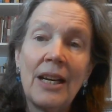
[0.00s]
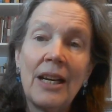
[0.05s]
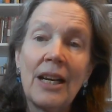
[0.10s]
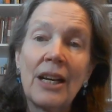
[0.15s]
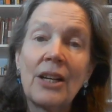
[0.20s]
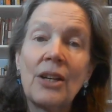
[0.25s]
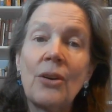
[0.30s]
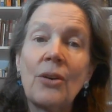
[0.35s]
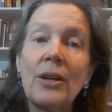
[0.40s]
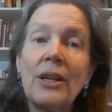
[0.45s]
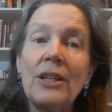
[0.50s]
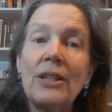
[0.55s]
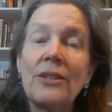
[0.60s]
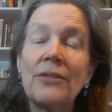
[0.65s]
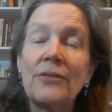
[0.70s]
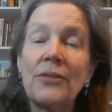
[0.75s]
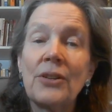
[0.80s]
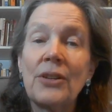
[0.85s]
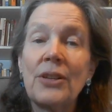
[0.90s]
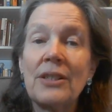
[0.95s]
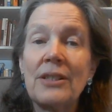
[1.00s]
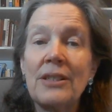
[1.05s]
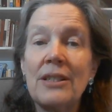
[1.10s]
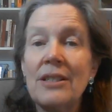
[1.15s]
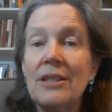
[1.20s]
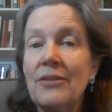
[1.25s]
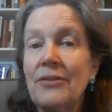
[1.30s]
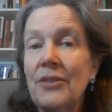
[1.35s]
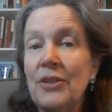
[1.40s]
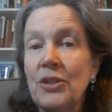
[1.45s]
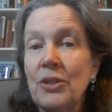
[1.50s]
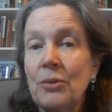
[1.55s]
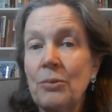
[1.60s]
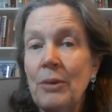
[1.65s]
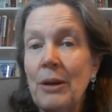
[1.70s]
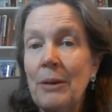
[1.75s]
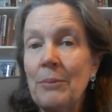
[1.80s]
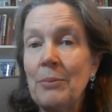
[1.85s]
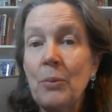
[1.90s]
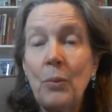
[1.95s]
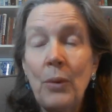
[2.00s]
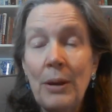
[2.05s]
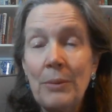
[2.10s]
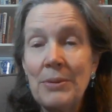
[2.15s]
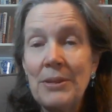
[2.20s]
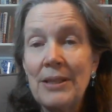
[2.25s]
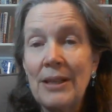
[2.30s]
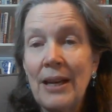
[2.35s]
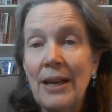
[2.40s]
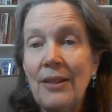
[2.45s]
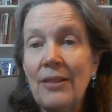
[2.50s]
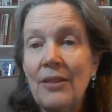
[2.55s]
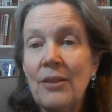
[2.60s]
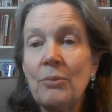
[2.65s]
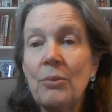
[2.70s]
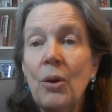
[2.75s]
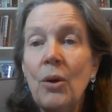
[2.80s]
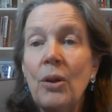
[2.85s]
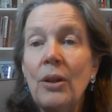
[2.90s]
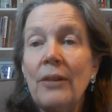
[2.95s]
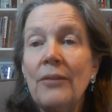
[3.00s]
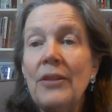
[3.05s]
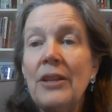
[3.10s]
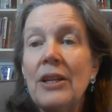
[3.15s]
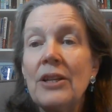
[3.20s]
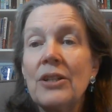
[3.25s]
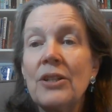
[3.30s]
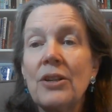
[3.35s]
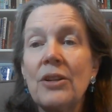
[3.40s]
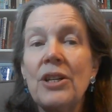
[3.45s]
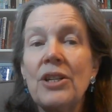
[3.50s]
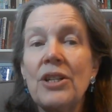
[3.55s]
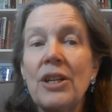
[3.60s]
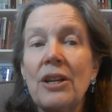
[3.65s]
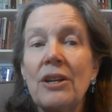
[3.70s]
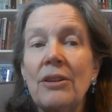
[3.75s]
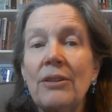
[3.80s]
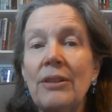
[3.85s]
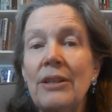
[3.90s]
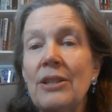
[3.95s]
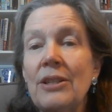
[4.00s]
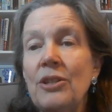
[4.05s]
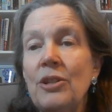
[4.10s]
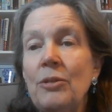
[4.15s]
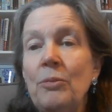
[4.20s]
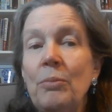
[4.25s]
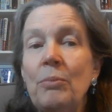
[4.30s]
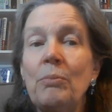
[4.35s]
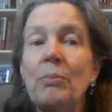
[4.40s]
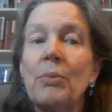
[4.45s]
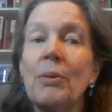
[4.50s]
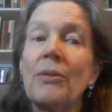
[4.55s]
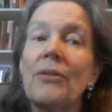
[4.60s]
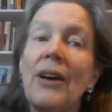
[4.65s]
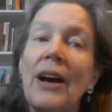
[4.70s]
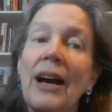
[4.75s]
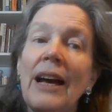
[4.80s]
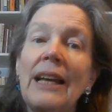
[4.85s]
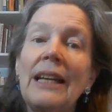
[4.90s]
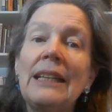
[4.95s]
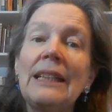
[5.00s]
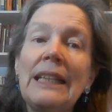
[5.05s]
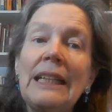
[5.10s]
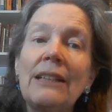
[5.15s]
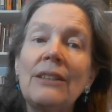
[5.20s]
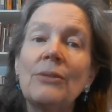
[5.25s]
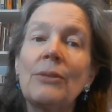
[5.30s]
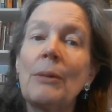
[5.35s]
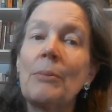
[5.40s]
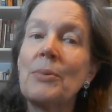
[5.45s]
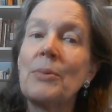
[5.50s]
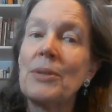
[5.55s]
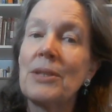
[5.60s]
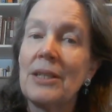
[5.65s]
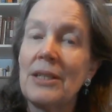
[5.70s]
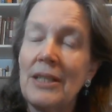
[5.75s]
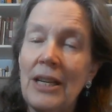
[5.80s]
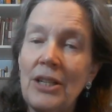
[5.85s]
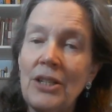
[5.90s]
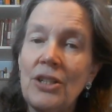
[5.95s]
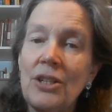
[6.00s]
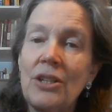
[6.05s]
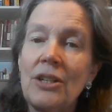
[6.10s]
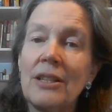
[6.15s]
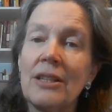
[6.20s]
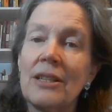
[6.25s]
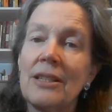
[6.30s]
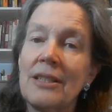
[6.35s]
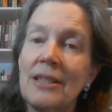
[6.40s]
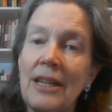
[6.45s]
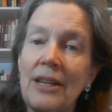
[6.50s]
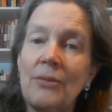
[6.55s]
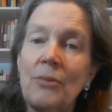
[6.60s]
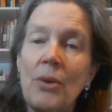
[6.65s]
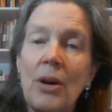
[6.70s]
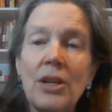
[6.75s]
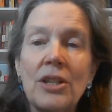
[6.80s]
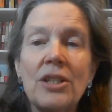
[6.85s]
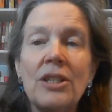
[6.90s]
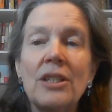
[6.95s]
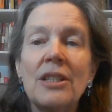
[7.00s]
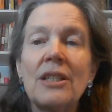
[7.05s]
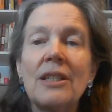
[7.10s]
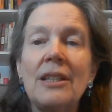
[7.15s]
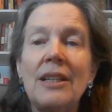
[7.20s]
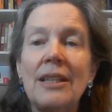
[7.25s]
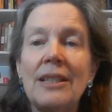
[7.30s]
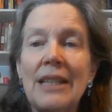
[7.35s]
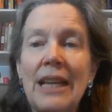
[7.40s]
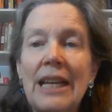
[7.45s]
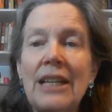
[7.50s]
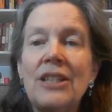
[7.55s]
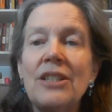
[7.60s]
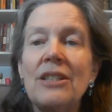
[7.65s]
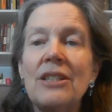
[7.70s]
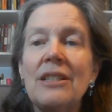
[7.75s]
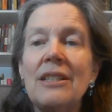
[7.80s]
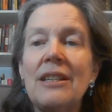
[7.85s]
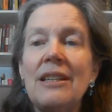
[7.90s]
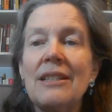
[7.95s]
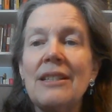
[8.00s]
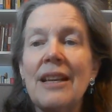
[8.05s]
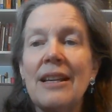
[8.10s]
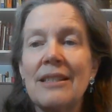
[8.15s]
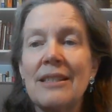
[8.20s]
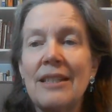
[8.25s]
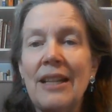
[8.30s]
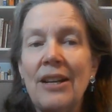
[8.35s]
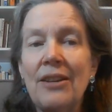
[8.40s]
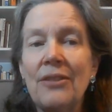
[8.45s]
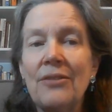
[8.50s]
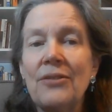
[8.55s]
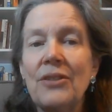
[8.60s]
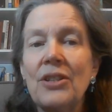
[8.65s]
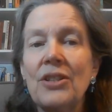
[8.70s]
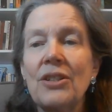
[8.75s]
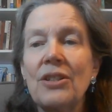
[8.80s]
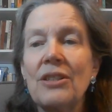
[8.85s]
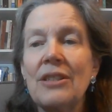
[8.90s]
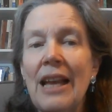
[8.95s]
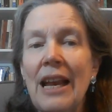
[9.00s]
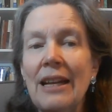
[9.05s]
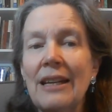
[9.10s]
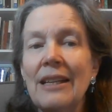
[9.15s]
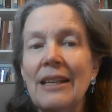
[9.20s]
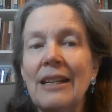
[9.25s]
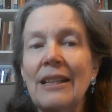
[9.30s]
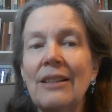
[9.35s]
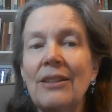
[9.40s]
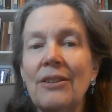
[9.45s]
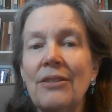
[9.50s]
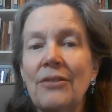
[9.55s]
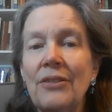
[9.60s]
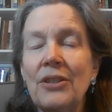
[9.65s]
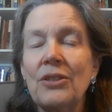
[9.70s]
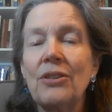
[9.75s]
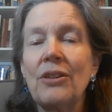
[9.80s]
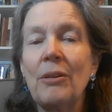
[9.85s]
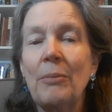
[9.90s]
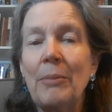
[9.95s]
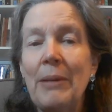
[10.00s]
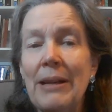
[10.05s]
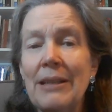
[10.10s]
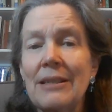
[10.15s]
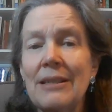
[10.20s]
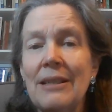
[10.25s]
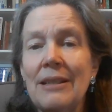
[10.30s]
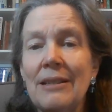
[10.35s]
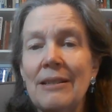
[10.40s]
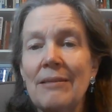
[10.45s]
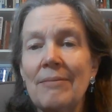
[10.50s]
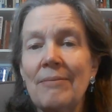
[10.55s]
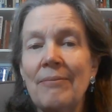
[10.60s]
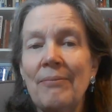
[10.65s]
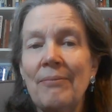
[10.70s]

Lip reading: According to Ferguson's official website, the role of the Attorney General is to provide legal representation to the state of Washington, its agencies, and state officials acting in their official capacities.